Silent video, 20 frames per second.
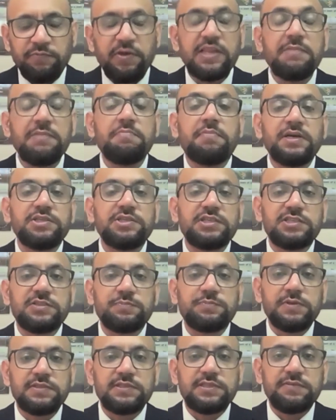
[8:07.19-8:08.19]
much
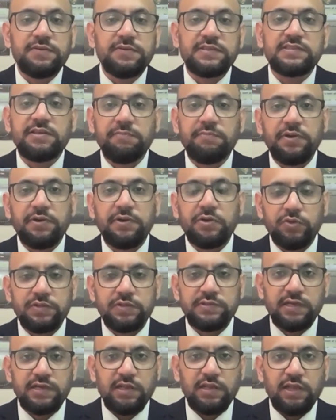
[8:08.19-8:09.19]
expensive as compared to a
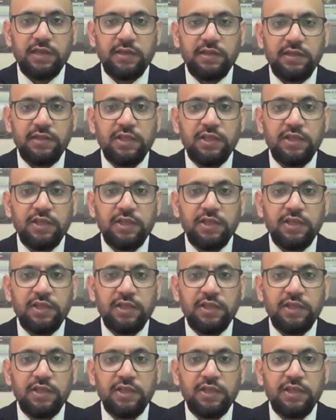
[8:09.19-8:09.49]
satellite.